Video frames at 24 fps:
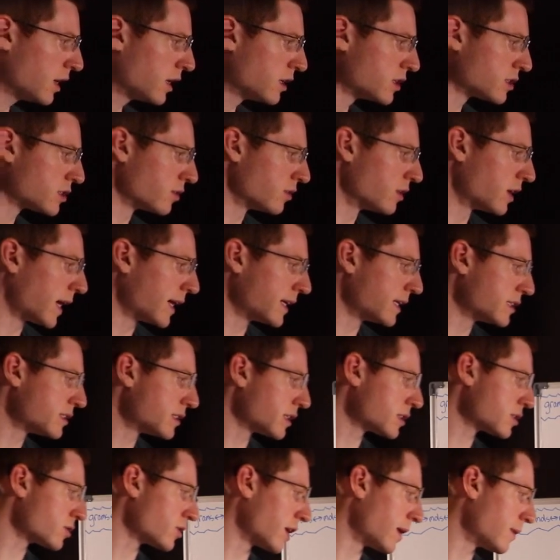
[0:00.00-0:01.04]
So
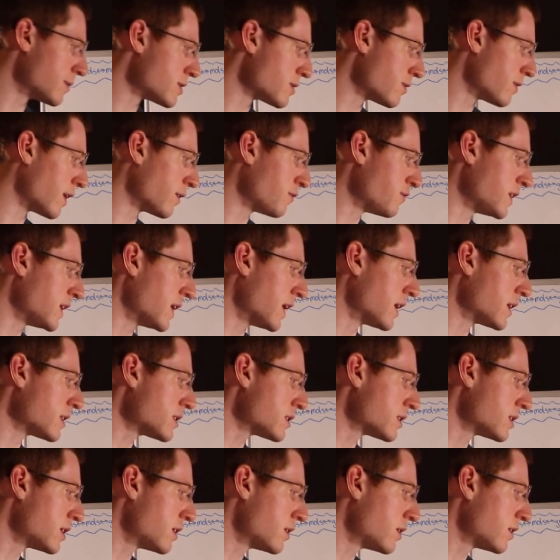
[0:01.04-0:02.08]
96 grams of
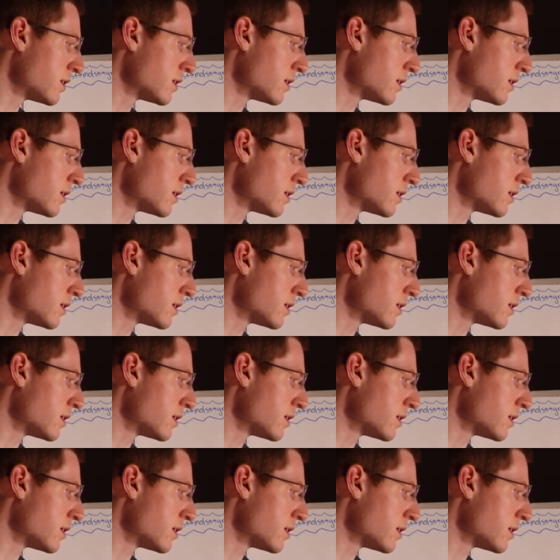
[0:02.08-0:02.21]
FeS,